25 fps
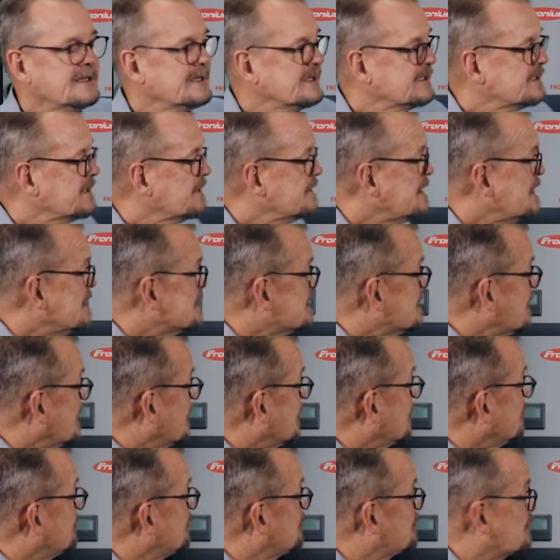So that's
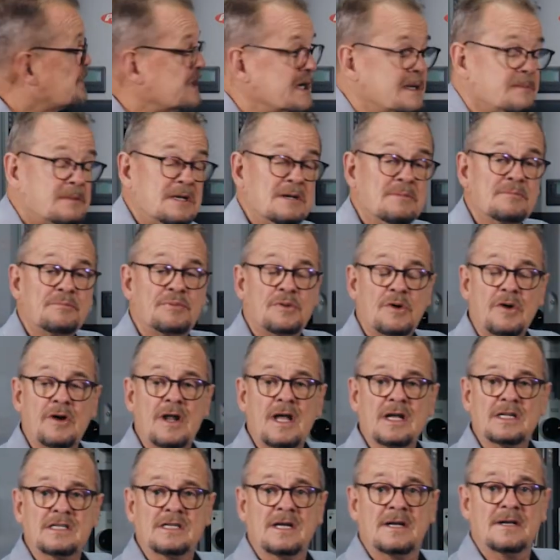our premium
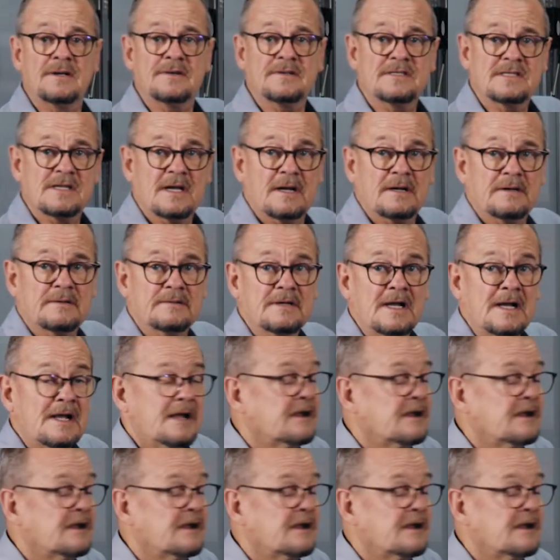product, so